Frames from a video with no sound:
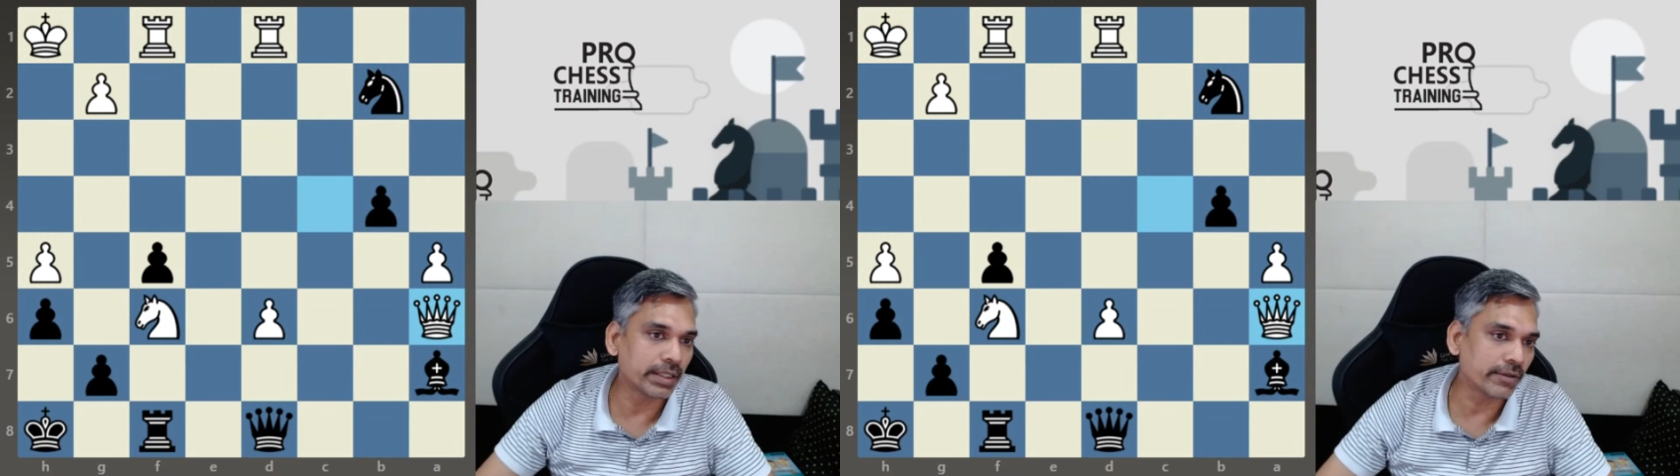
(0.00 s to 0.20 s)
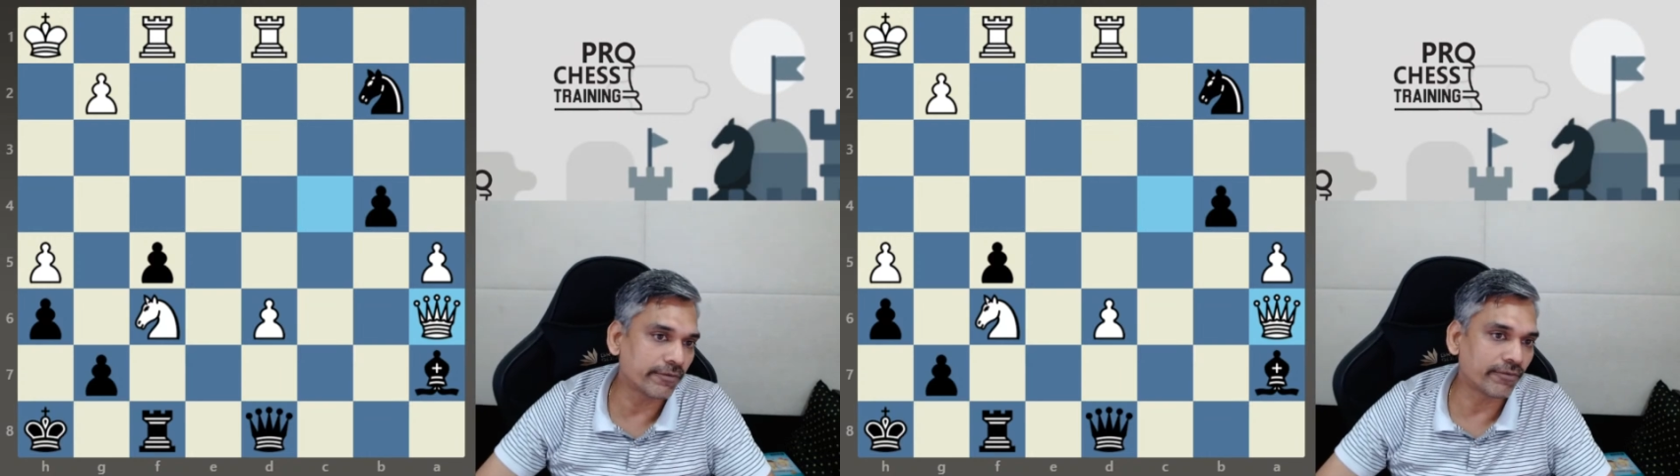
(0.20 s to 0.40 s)

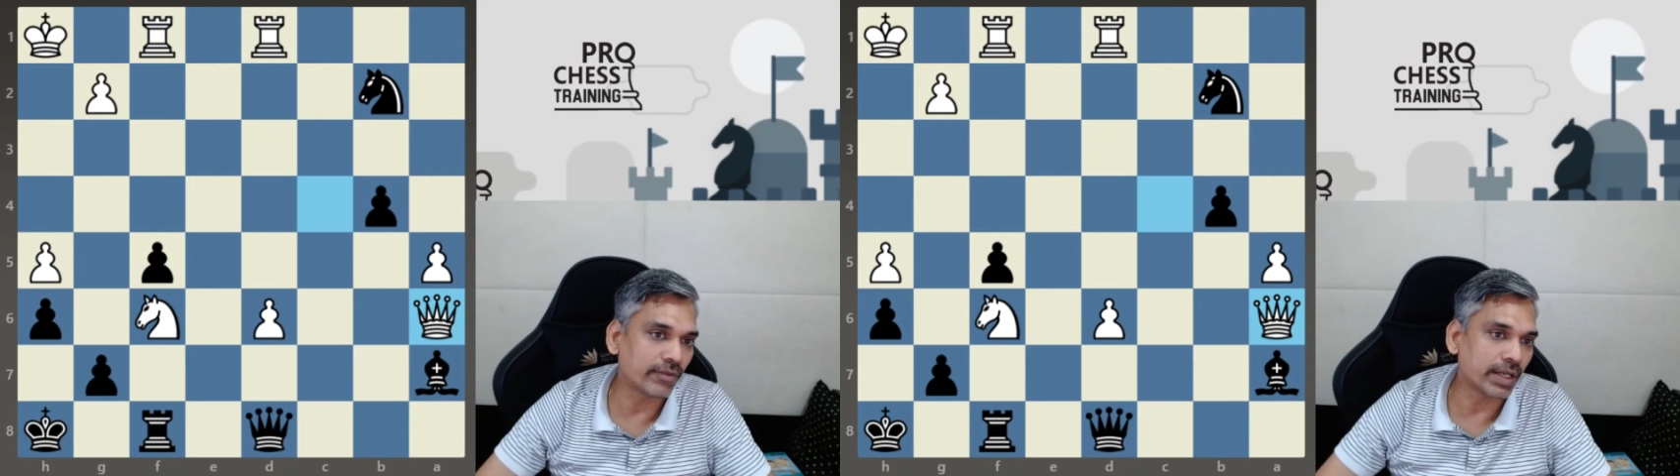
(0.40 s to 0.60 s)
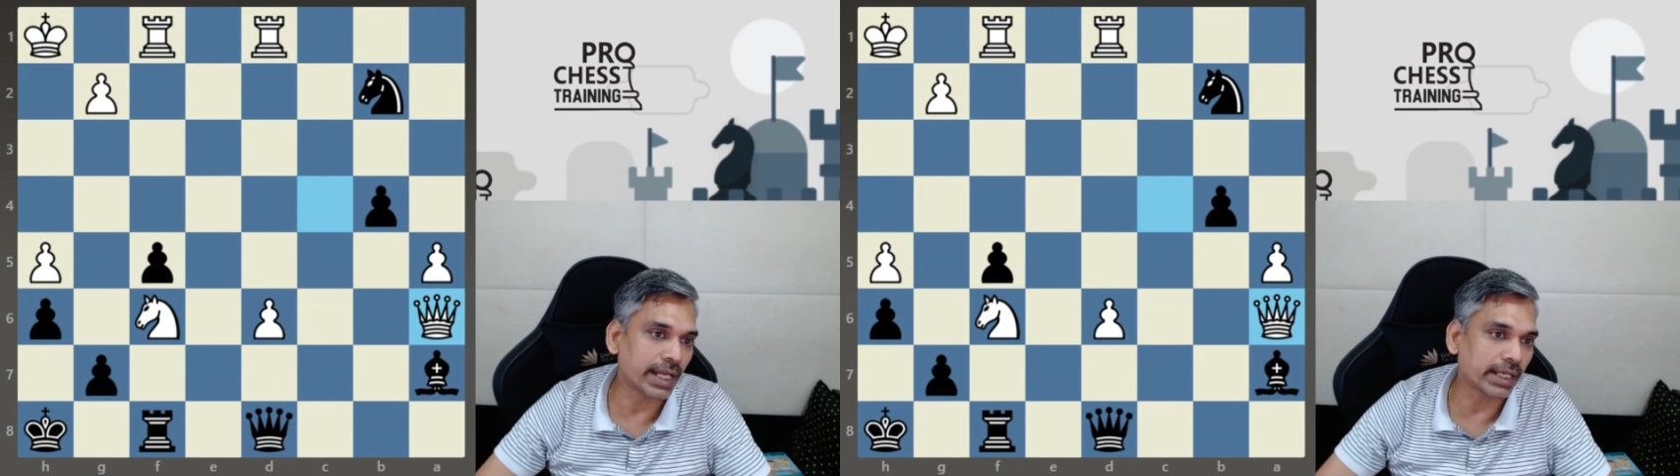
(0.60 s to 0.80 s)
the
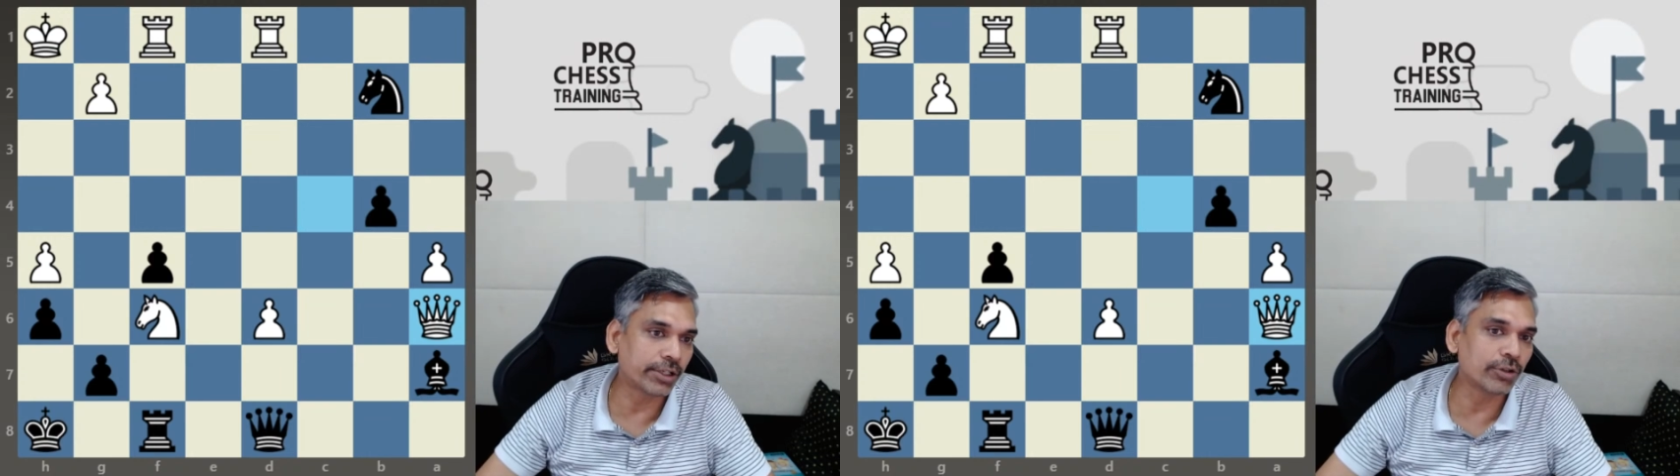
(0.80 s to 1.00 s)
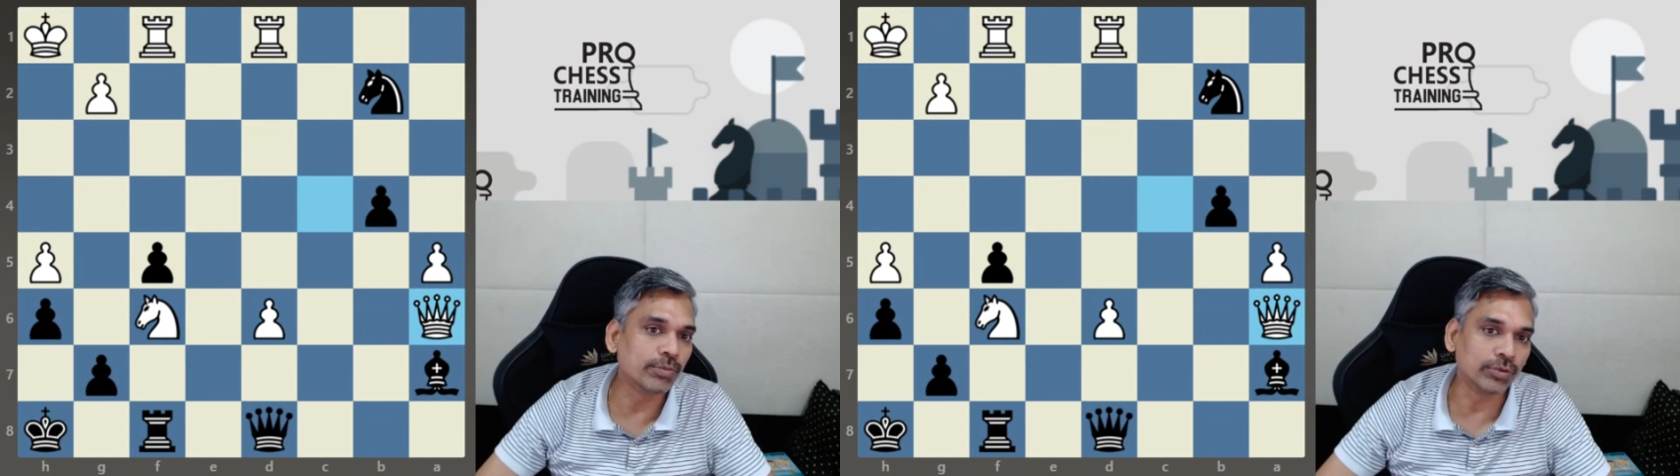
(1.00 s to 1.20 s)

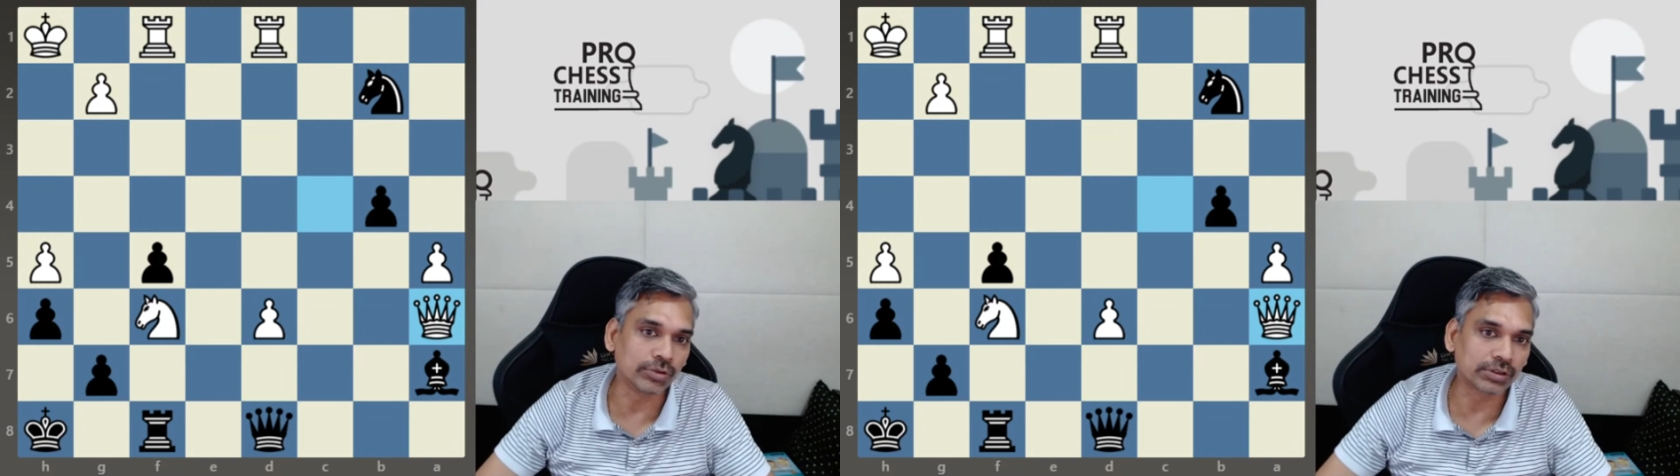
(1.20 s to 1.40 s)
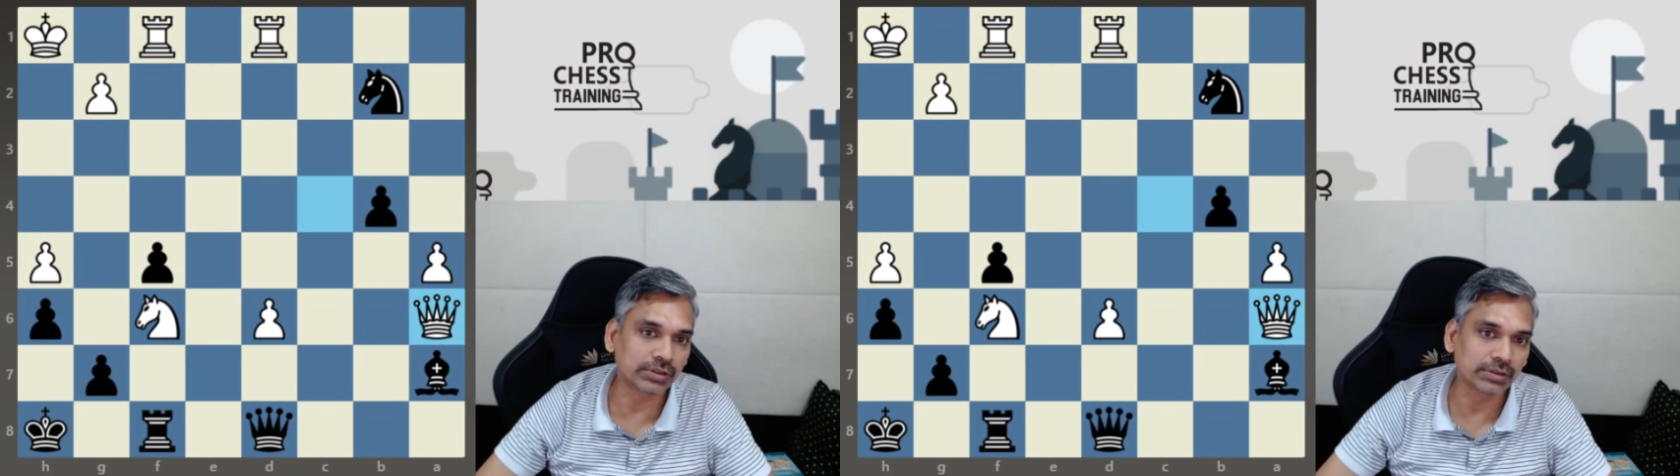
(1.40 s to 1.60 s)
active
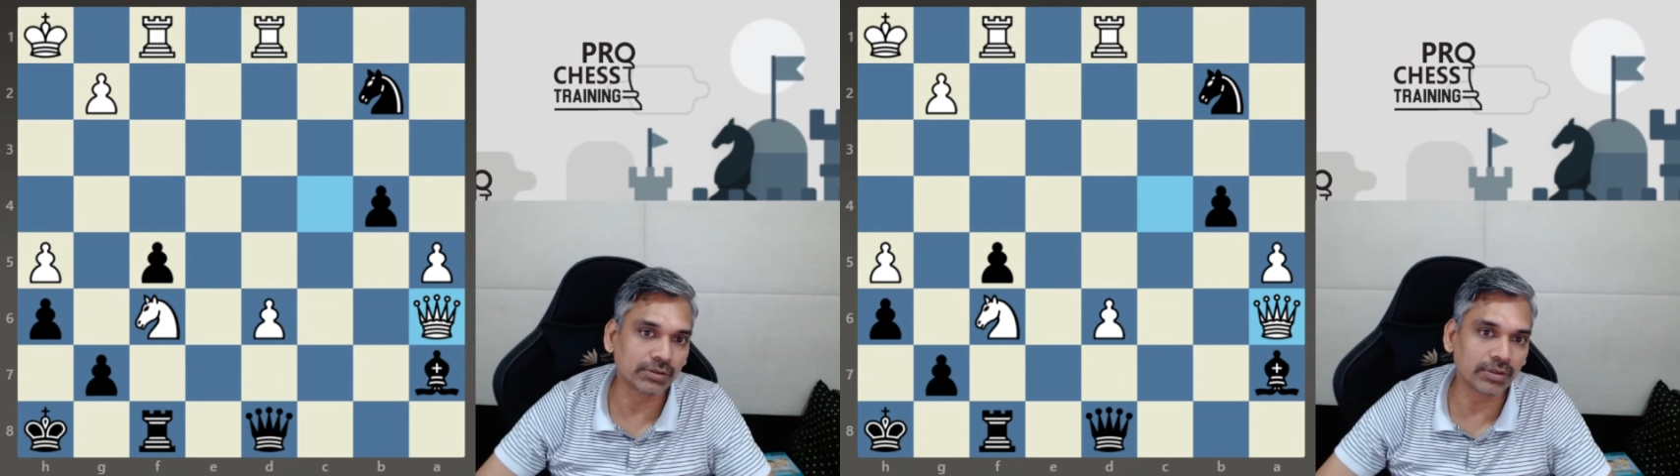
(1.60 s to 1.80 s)
moves.